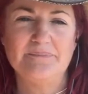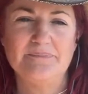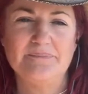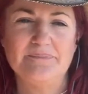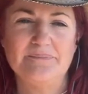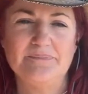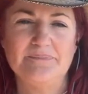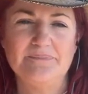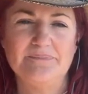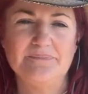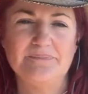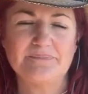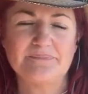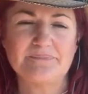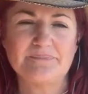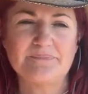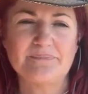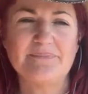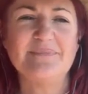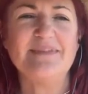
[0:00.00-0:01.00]
I
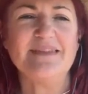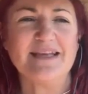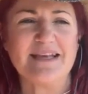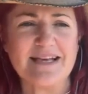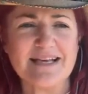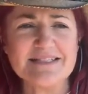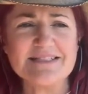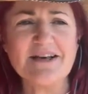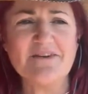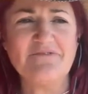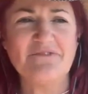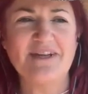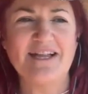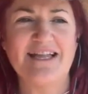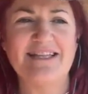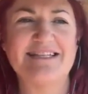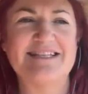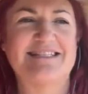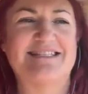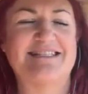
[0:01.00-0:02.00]
mean, you get the
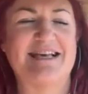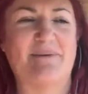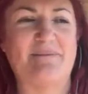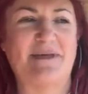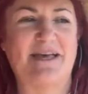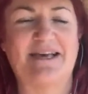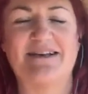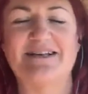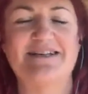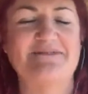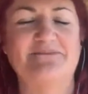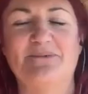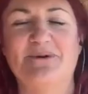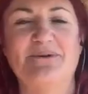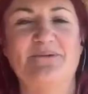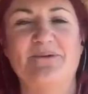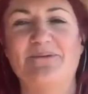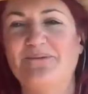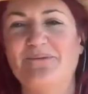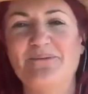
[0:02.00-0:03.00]
whole gambit when
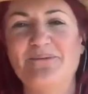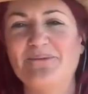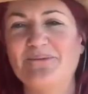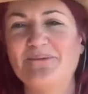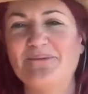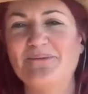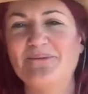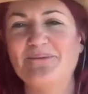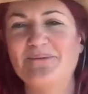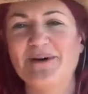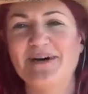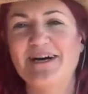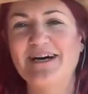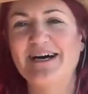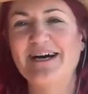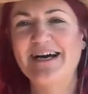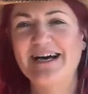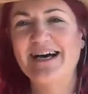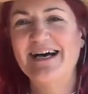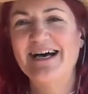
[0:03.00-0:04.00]
you're a bartender.